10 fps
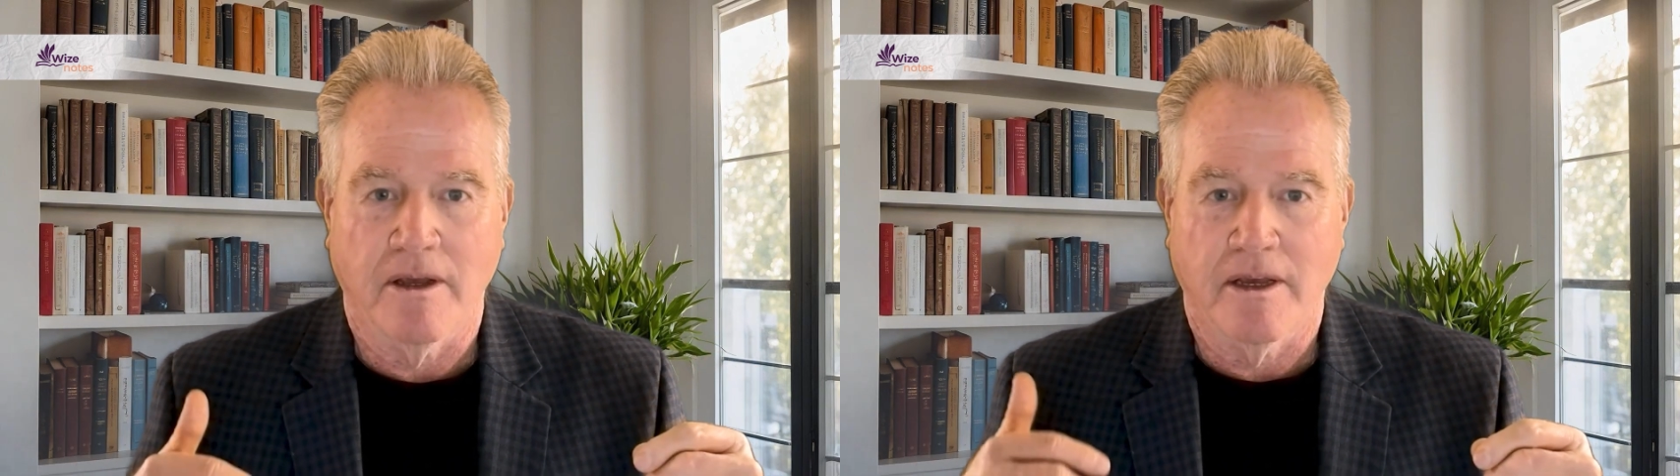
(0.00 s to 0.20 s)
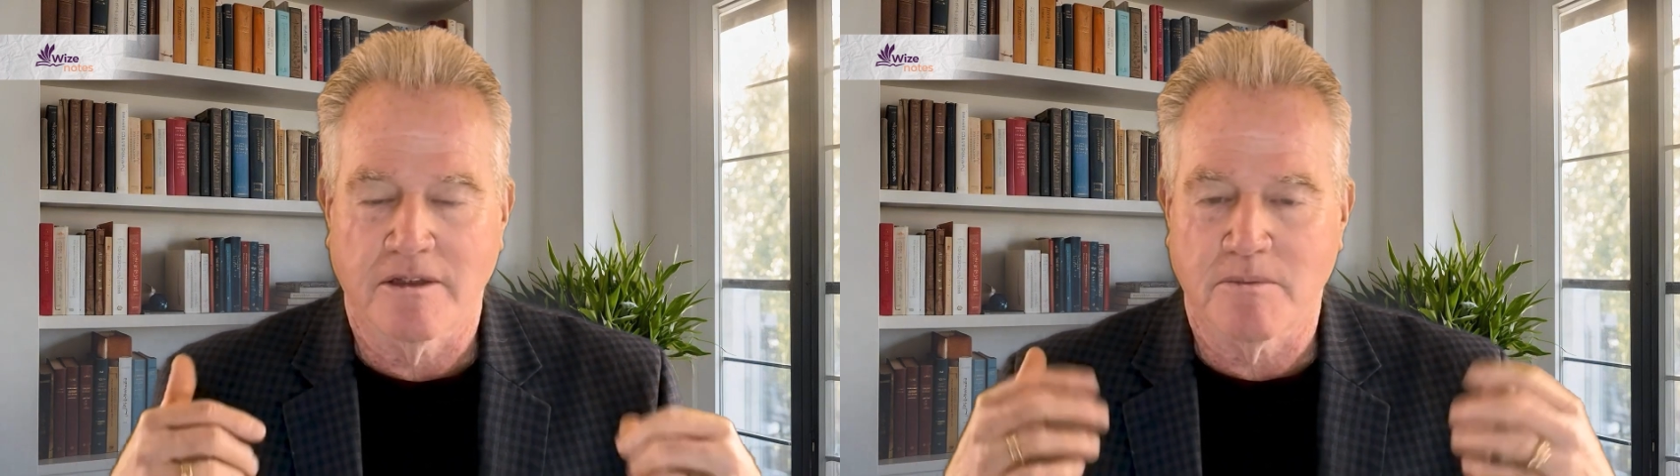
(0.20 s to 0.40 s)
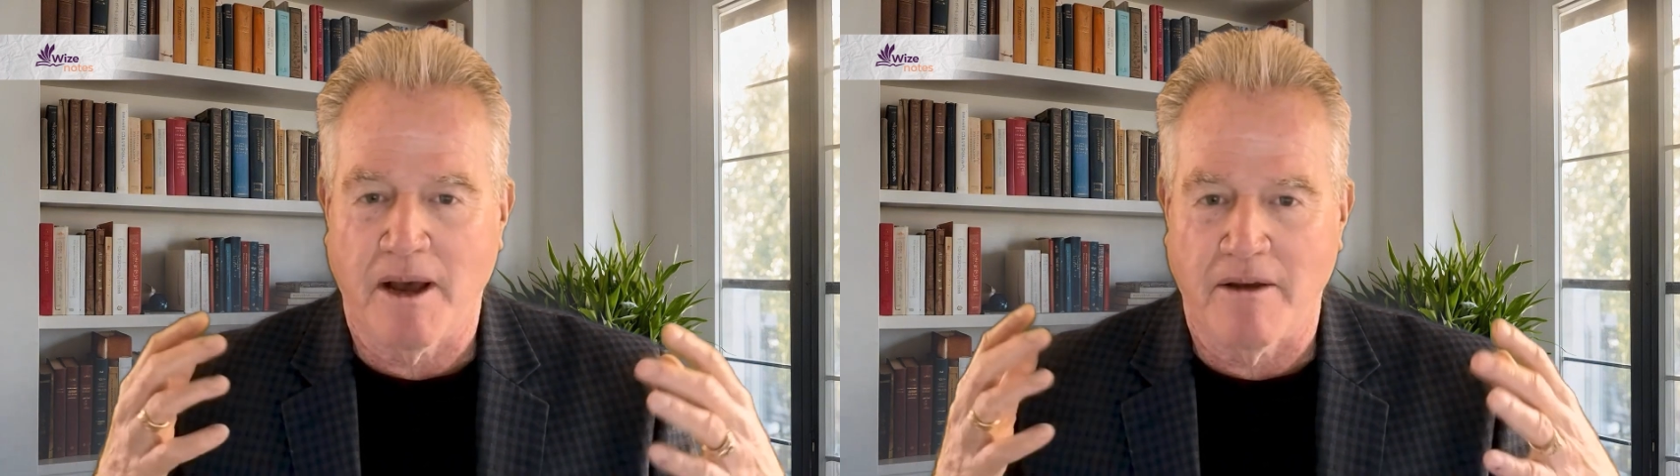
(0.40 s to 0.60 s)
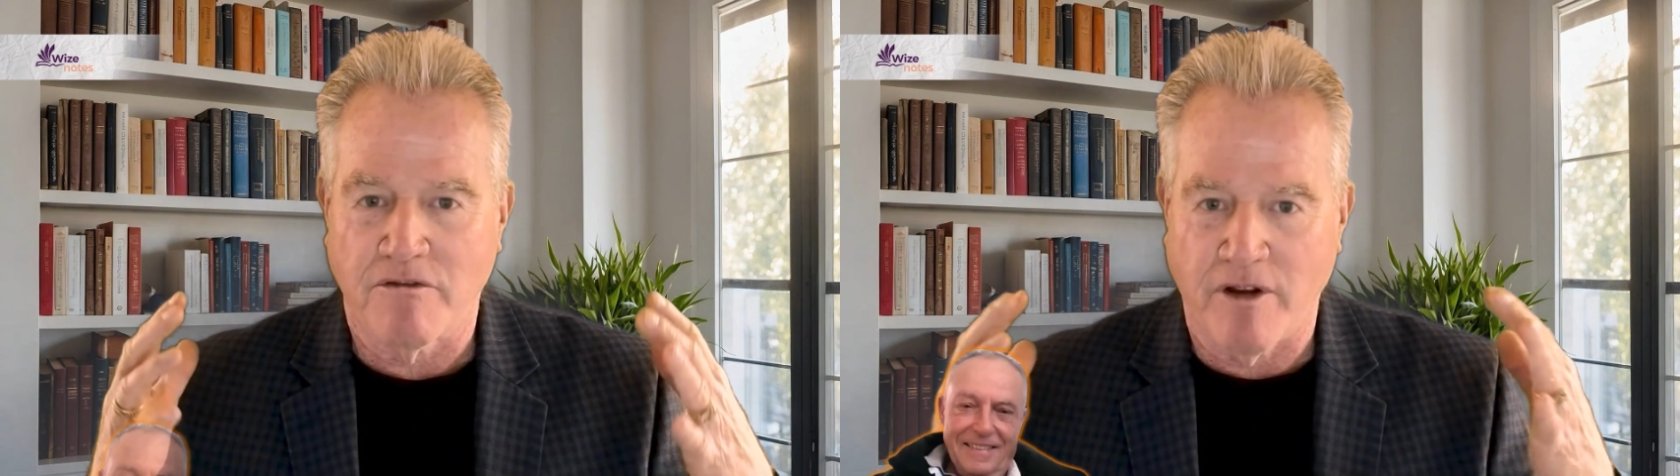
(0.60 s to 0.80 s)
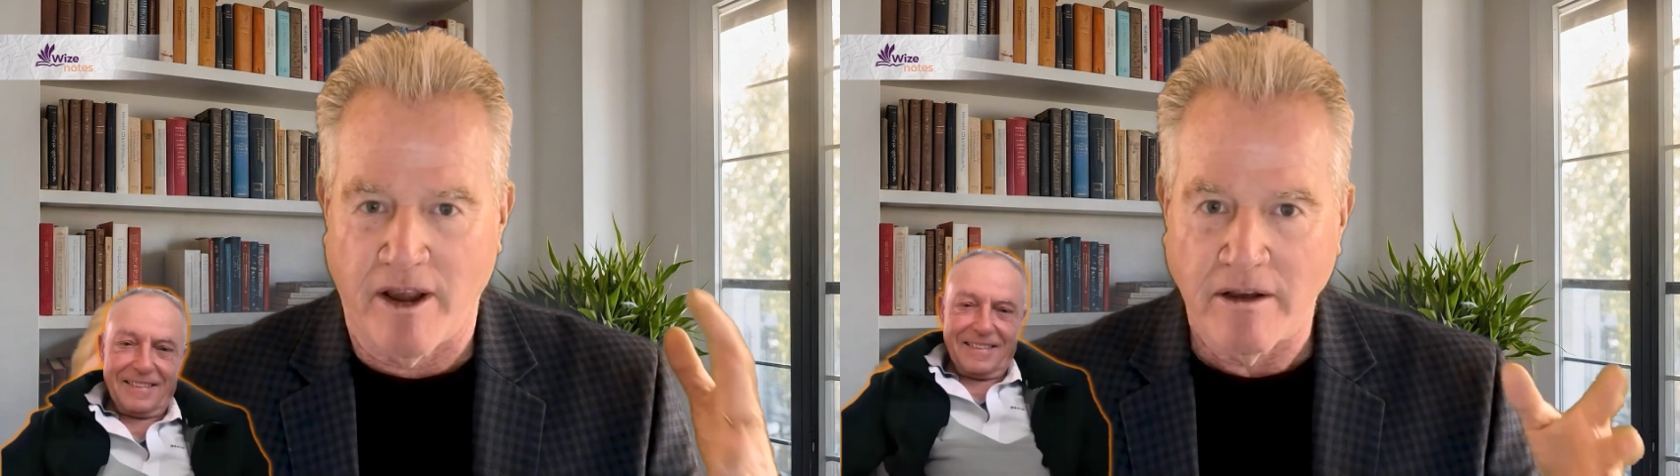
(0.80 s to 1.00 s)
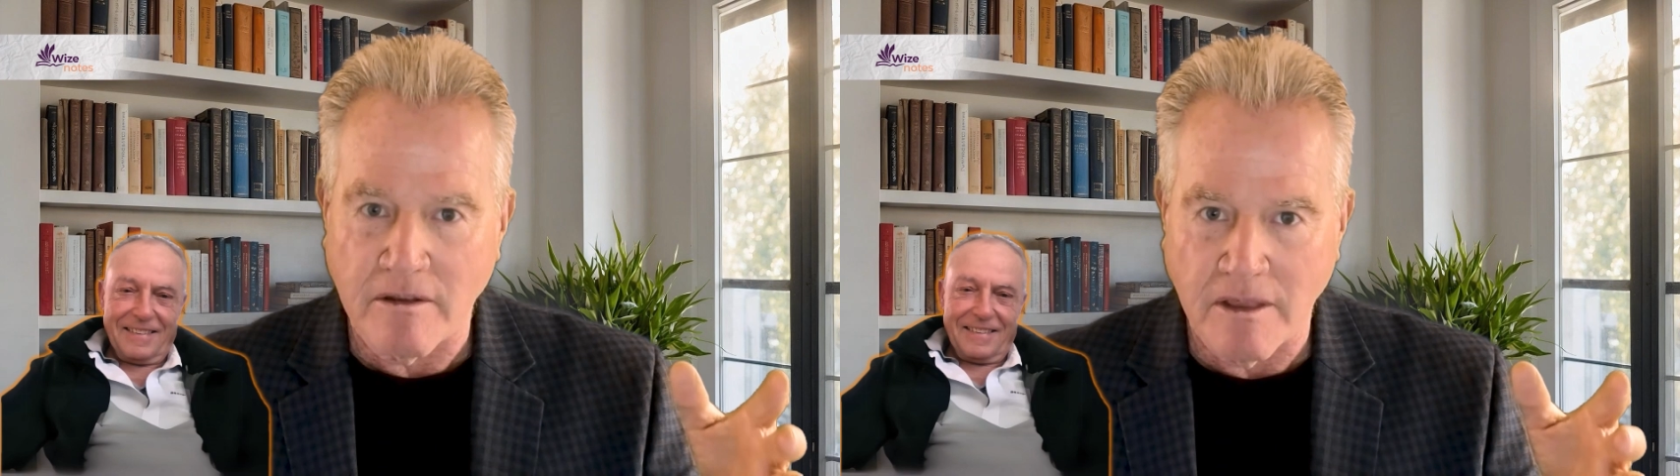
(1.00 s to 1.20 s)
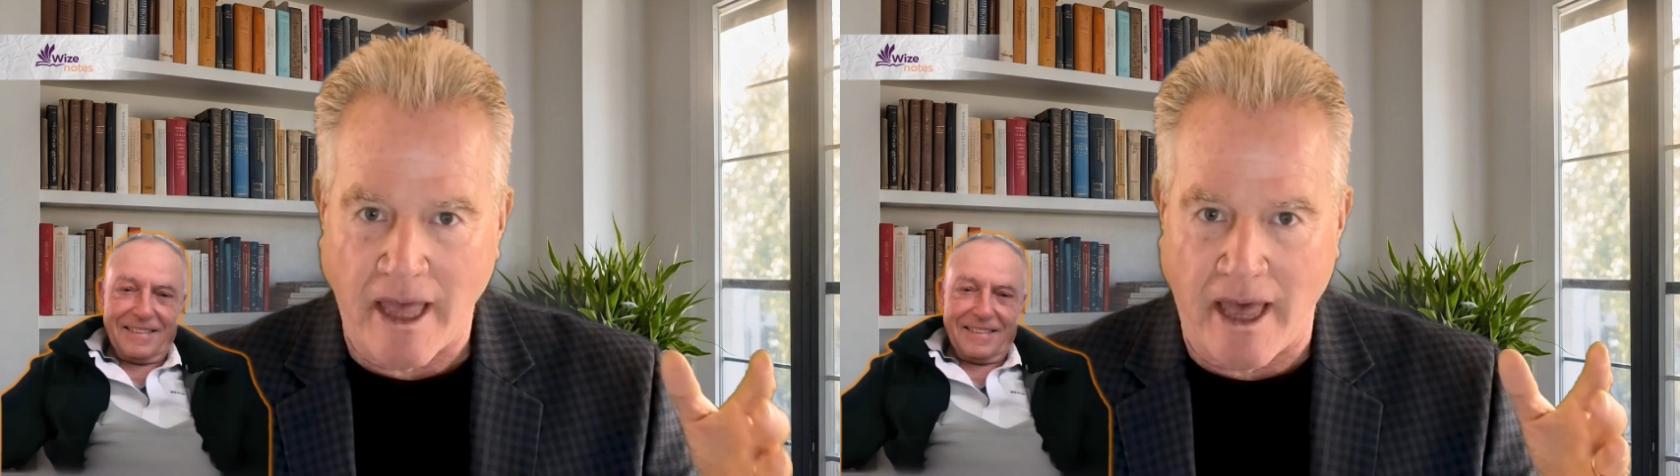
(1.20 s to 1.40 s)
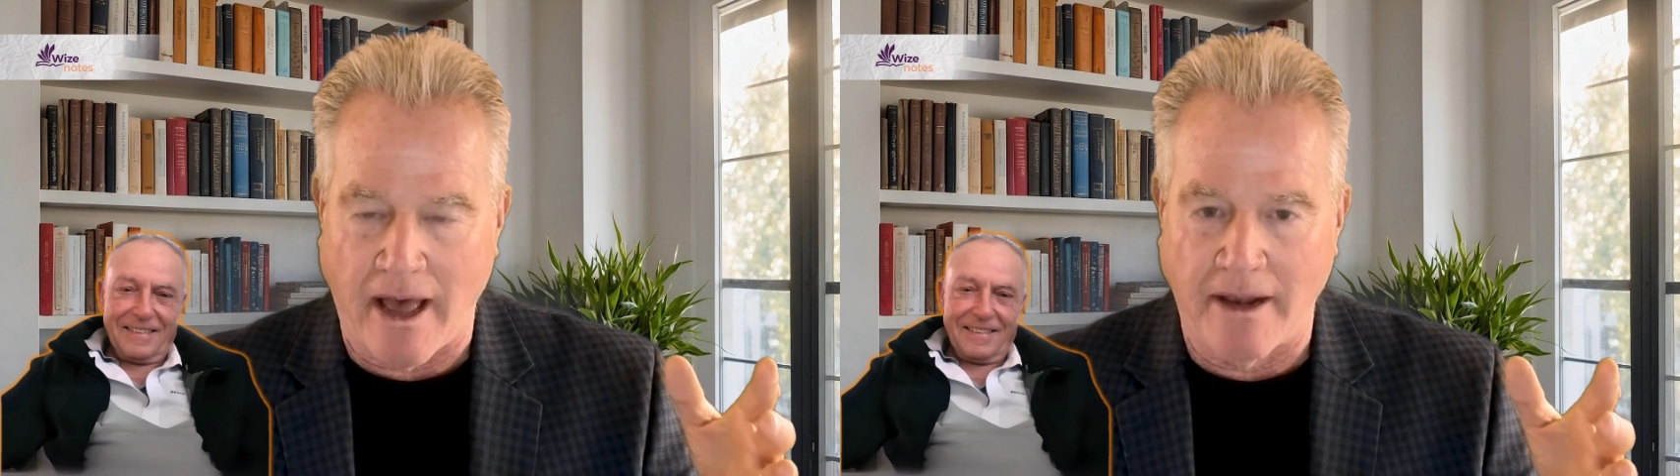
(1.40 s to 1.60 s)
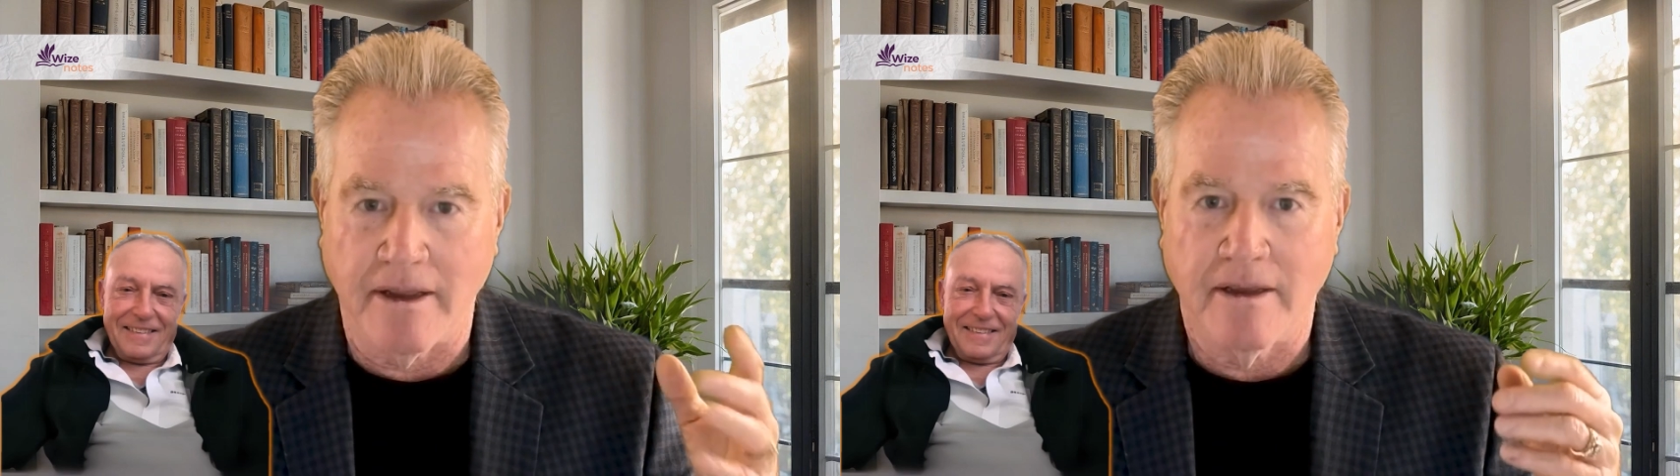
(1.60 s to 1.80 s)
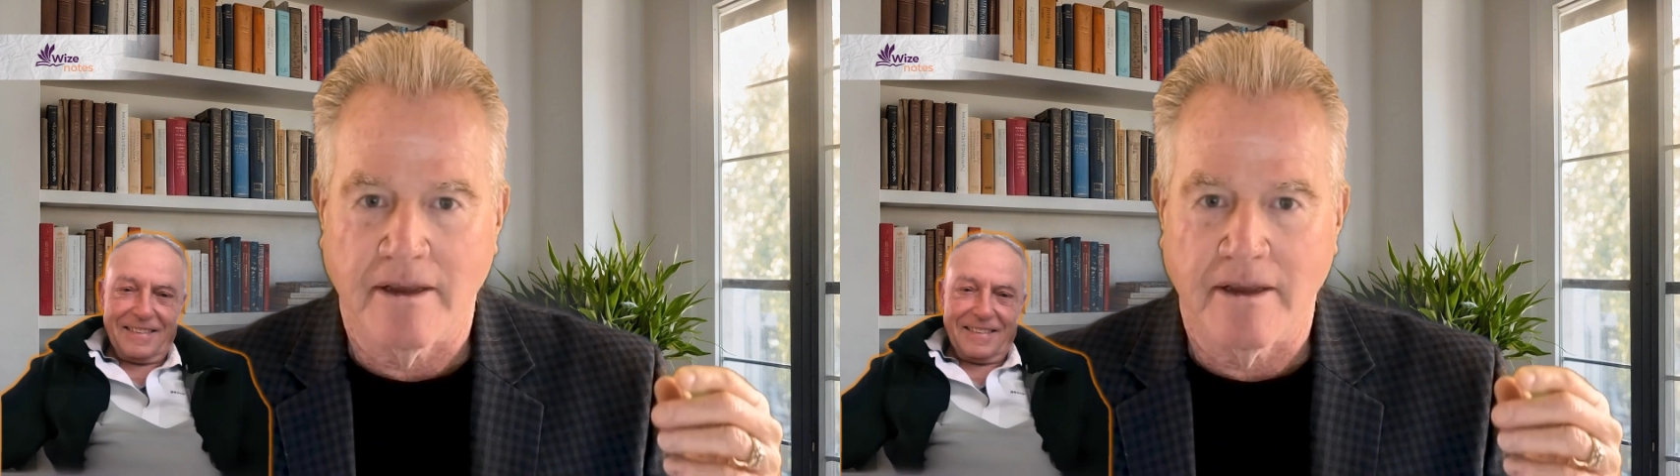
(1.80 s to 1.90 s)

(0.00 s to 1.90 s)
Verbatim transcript: It's by Frank Lad.